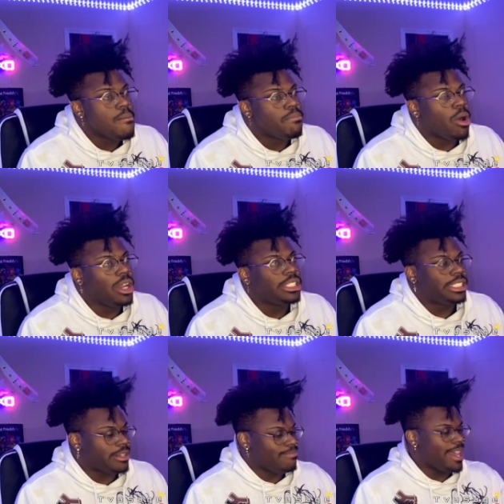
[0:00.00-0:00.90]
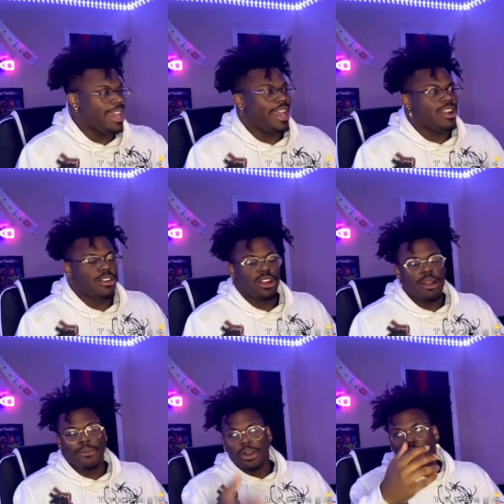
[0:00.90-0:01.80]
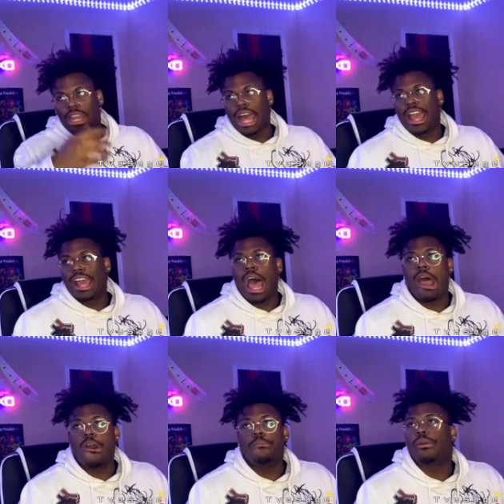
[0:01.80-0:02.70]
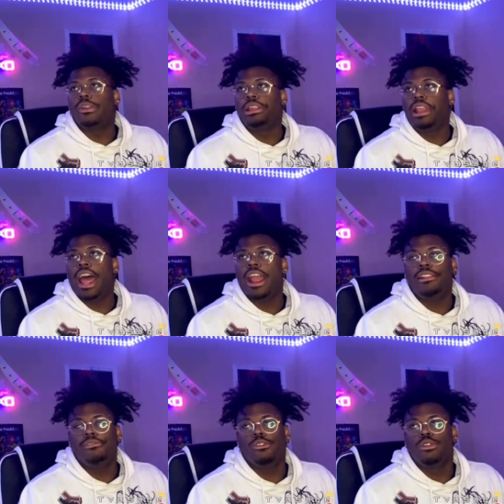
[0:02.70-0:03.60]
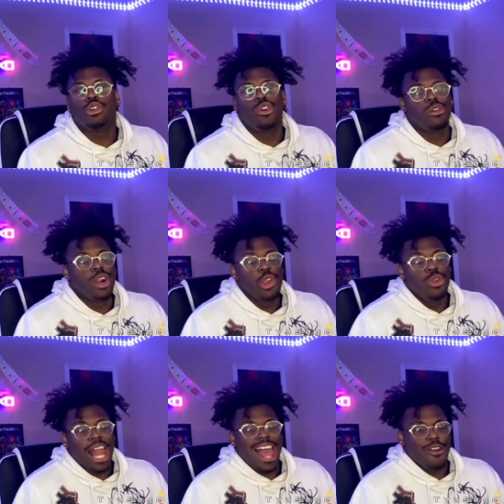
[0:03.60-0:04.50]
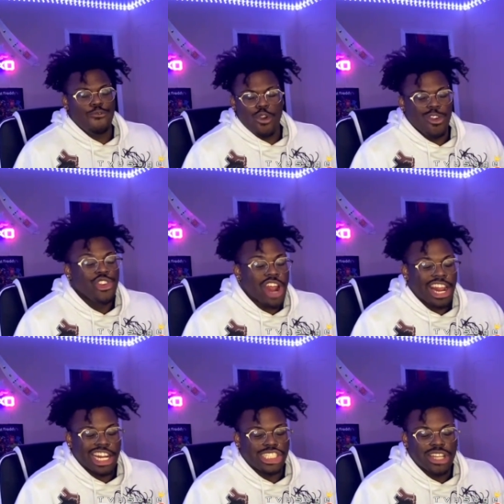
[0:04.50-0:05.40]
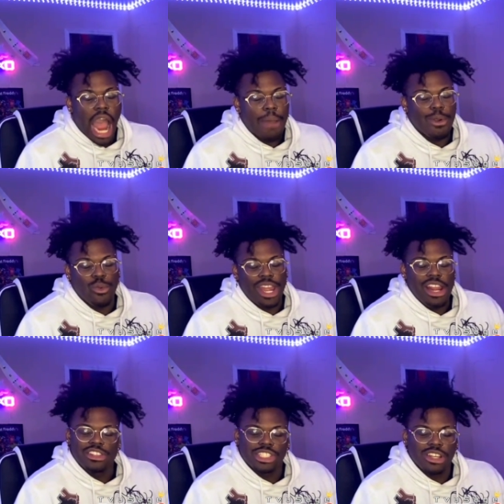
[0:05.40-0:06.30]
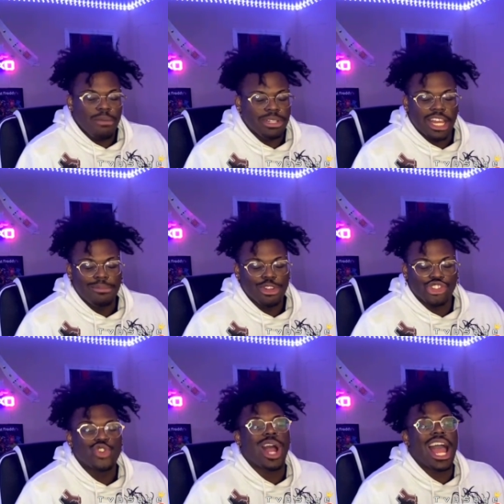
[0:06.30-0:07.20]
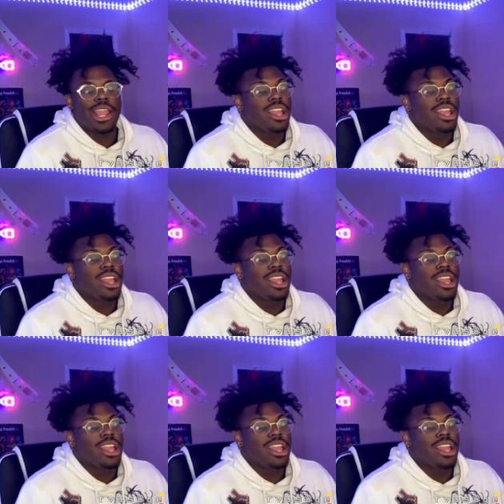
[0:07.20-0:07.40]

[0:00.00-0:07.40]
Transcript: Broly sick man, hell no. Broly lying. I don't Broly lying. What are you lying for? You trying to get a job in Wendy's or something? Tell him your true height.